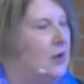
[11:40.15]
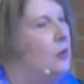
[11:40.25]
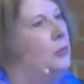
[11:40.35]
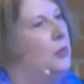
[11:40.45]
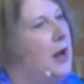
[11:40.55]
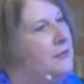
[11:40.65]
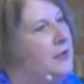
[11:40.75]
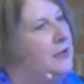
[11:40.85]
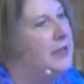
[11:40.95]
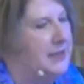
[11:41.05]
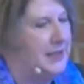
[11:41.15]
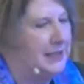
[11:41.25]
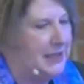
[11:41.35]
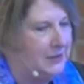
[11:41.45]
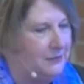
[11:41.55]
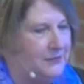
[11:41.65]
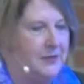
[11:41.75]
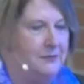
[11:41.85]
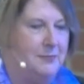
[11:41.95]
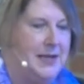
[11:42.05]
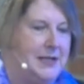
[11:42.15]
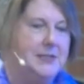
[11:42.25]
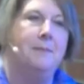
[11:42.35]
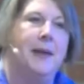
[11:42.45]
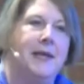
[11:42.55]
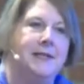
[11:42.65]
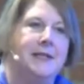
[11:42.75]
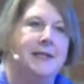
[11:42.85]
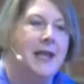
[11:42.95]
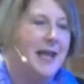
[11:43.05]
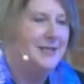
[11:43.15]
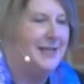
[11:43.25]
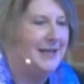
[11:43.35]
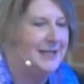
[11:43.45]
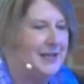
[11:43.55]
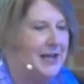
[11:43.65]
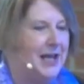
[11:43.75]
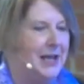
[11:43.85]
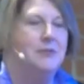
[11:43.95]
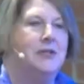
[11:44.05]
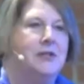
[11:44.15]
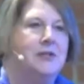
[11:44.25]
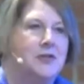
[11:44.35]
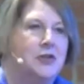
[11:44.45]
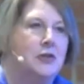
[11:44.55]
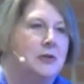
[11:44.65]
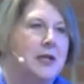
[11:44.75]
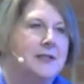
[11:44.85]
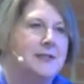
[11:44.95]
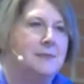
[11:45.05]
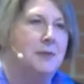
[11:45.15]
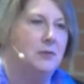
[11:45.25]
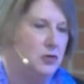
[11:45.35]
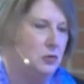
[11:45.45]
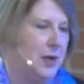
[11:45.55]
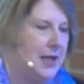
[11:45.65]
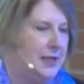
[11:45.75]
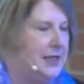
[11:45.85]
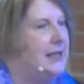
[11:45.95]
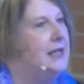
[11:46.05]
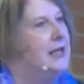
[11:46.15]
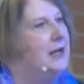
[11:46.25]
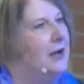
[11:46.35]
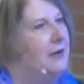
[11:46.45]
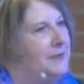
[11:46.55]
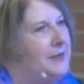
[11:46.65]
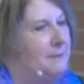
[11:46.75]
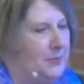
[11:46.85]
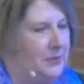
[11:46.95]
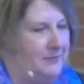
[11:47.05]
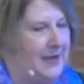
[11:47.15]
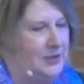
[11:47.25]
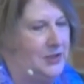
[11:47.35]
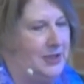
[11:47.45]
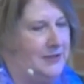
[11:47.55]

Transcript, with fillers: Revel in the gift of being dependent. Take time to discern a spirituality of imperfection.